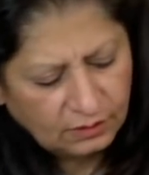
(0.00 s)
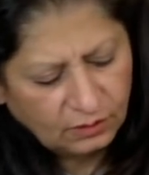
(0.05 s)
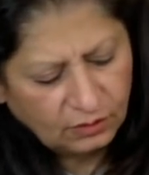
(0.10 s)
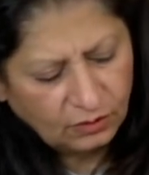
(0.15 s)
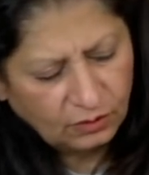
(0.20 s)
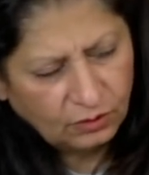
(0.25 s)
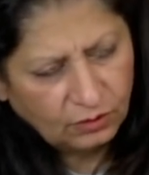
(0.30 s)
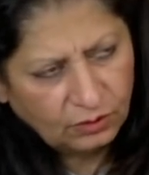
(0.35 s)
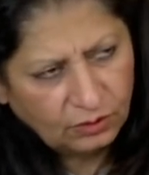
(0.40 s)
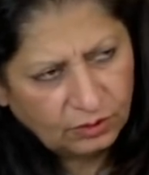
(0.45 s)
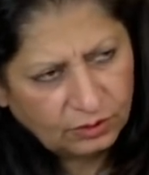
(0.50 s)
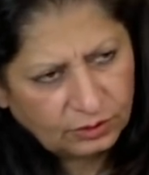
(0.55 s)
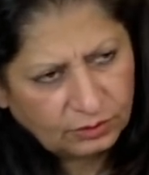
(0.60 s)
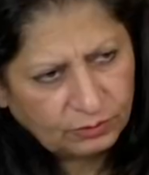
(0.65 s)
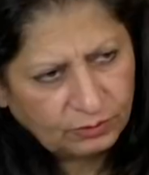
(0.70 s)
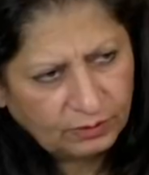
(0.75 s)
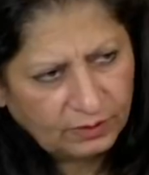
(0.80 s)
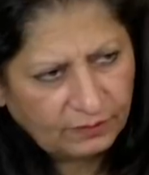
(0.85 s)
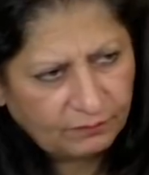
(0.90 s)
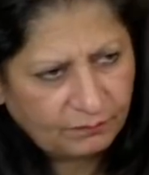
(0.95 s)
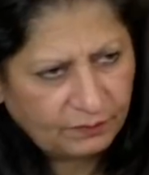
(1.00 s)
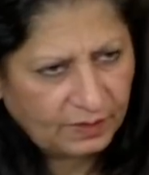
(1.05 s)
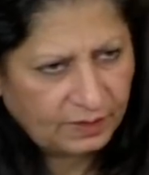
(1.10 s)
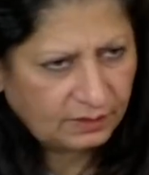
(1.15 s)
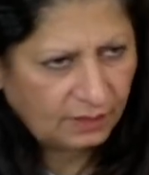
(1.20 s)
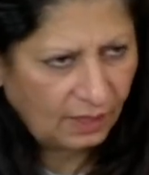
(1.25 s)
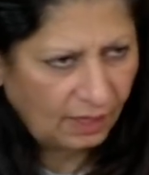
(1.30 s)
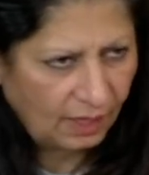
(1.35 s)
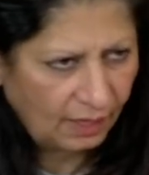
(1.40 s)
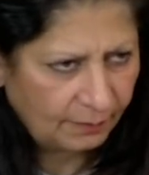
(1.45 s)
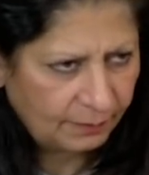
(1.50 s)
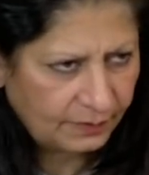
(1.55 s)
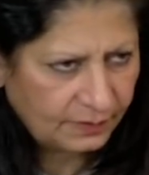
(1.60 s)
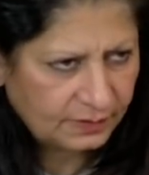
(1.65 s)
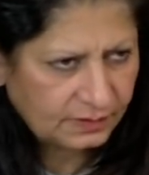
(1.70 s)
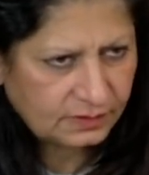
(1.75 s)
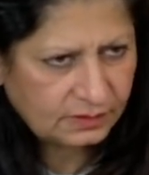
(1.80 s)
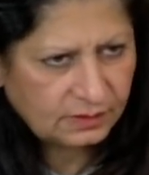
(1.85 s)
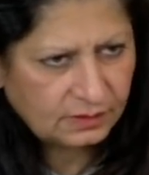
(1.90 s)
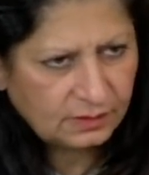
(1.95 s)
or you have bad
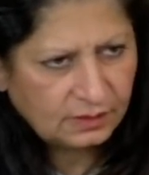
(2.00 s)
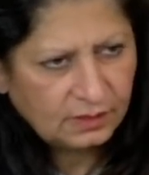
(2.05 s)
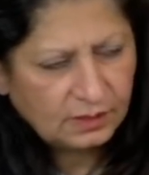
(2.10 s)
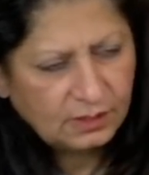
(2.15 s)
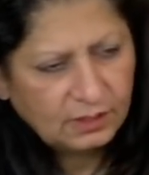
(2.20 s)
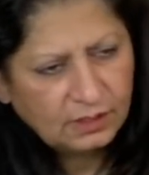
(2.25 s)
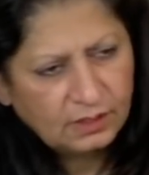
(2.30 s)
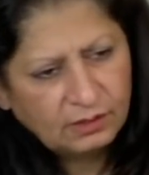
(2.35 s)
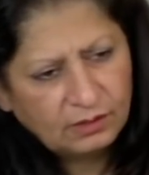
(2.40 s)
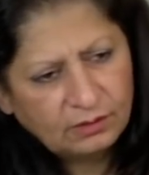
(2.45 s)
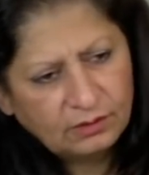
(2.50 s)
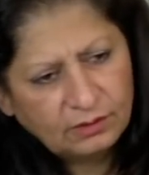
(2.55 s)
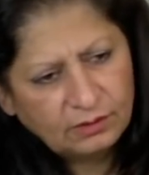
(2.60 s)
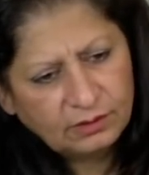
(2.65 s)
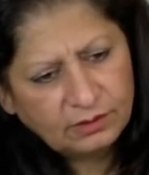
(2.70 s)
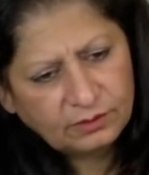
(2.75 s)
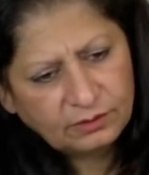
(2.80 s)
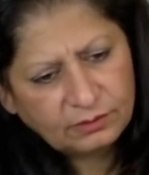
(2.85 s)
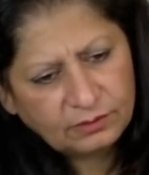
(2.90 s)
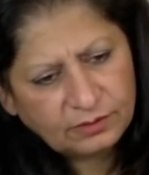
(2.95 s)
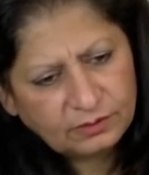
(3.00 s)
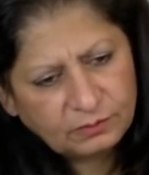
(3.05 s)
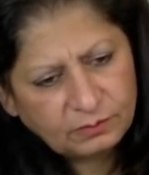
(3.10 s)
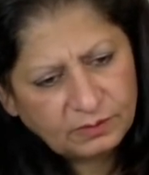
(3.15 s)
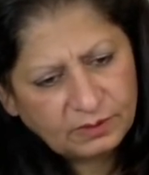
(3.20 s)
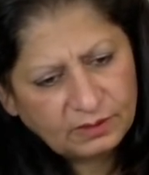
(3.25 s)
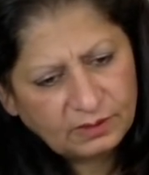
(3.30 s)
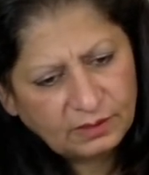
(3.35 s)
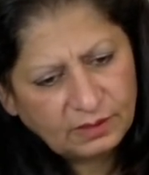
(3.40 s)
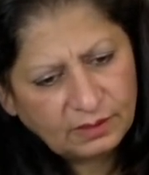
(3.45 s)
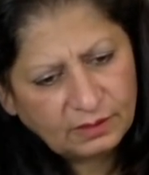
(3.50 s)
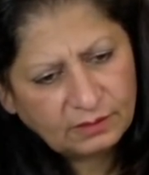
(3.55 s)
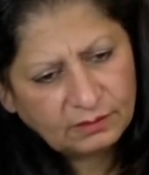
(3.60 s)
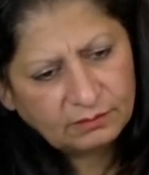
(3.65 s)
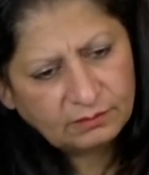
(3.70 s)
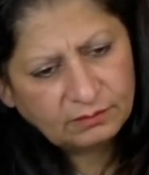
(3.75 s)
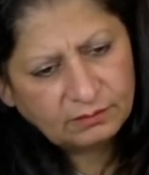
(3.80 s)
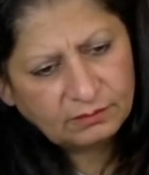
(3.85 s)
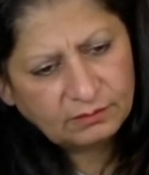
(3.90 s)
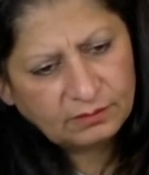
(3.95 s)
habits or you could be, like, you
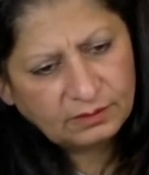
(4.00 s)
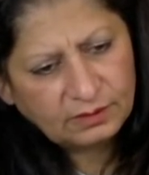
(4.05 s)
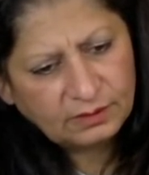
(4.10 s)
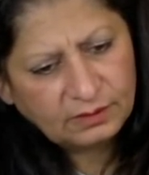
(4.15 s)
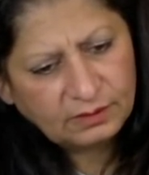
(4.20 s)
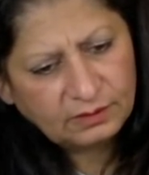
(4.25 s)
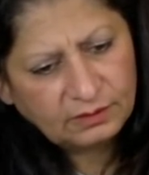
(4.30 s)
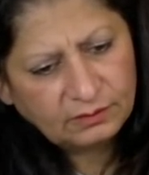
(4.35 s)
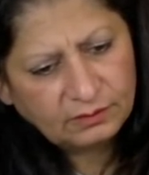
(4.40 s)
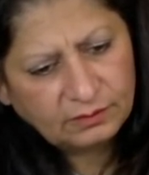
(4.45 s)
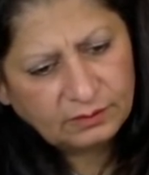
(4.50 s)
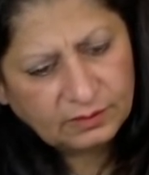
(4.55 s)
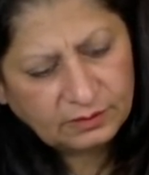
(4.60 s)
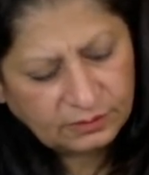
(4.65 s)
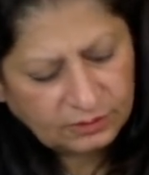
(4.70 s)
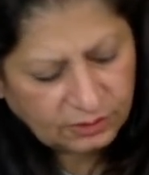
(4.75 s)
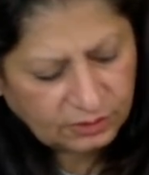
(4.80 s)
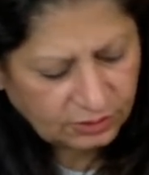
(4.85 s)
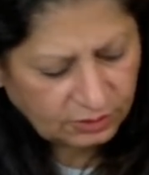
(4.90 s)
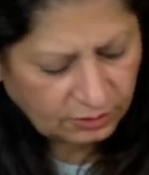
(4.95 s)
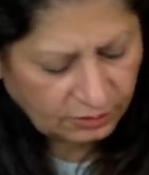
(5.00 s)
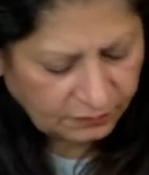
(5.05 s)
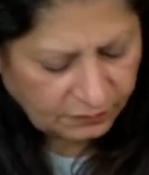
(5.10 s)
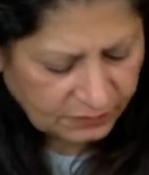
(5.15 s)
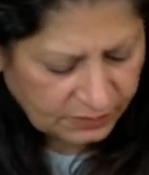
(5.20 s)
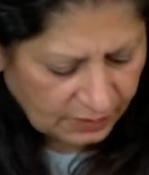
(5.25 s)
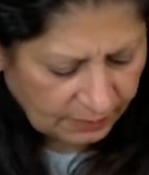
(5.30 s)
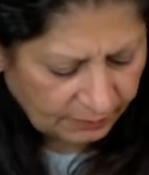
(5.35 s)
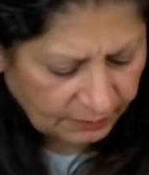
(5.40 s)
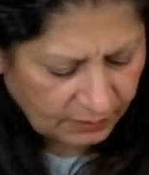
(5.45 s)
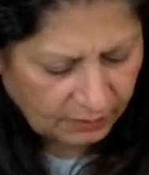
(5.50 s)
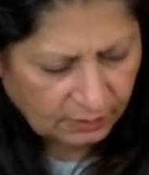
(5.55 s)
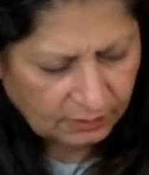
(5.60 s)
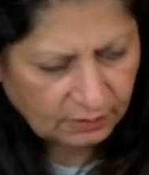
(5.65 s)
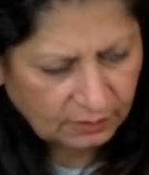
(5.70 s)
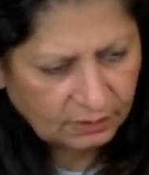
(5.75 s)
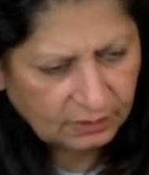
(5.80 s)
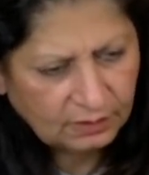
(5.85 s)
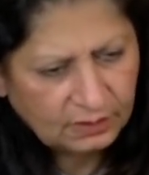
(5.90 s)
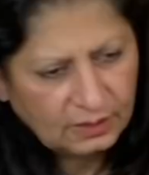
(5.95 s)
know, really on addiction of
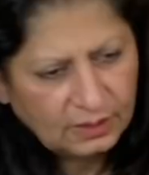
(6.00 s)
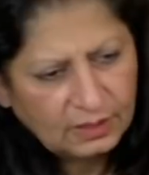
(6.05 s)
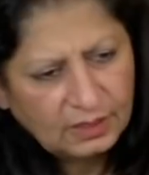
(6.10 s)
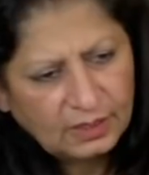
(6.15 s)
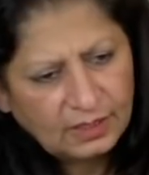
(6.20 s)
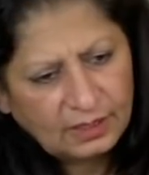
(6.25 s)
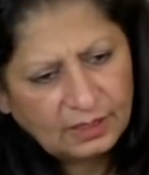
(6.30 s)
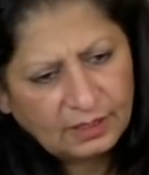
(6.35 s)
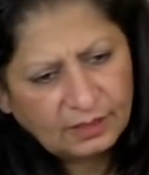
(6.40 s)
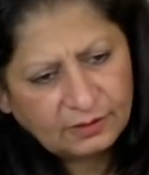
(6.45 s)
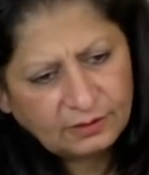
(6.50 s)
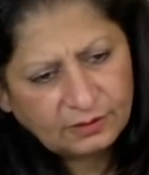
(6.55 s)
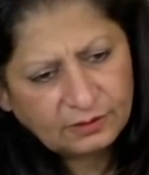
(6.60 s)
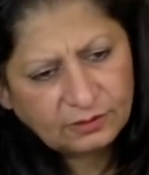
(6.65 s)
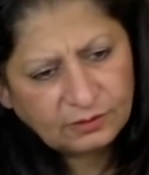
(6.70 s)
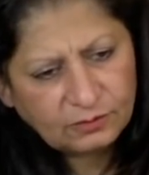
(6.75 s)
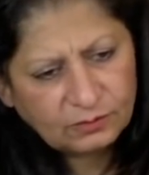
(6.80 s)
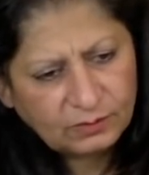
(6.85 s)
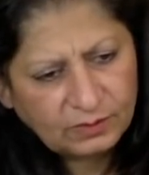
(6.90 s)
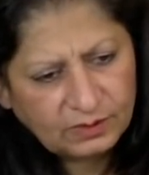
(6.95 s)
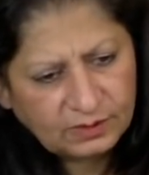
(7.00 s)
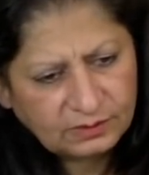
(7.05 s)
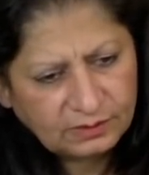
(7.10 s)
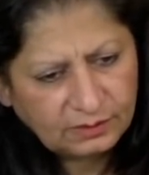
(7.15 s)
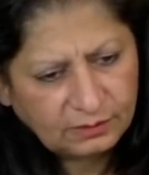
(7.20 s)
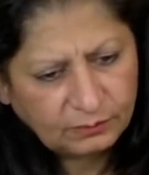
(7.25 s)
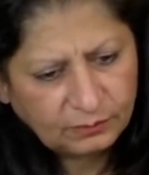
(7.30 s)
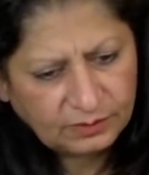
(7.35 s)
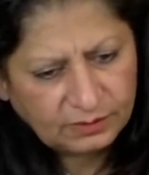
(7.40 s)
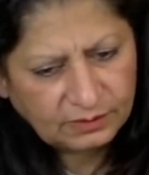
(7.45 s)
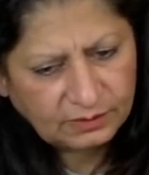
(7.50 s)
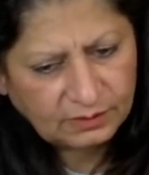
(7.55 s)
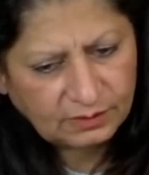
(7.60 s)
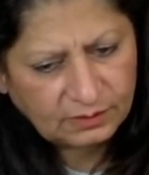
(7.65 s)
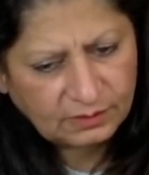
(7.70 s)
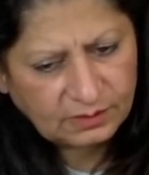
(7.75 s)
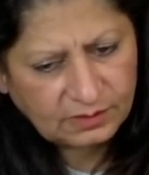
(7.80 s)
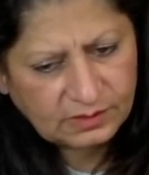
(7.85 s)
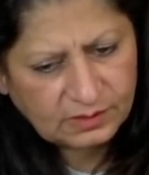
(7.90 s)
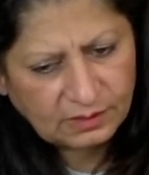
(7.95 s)
something and they don't want to deal with it
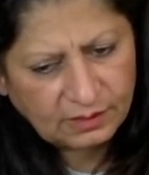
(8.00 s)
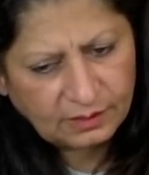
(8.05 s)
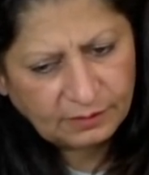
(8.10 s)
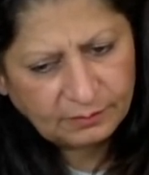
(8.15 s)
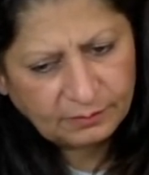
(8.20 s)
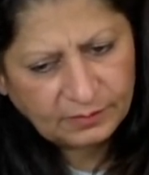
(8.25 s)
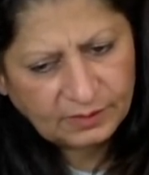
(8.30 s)
at this time.